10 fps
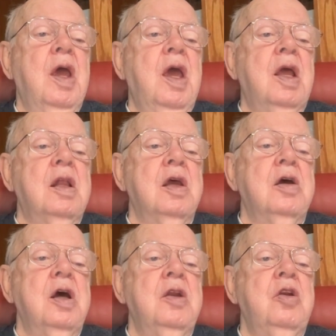and
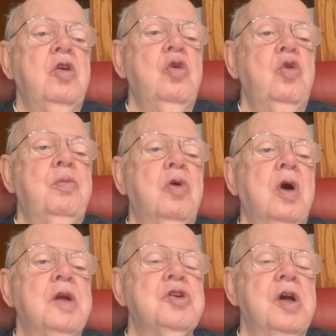click on New
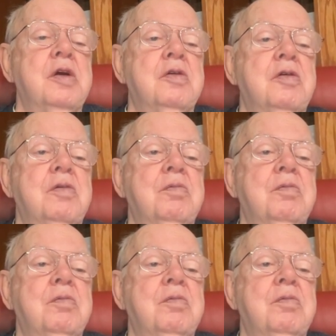Project.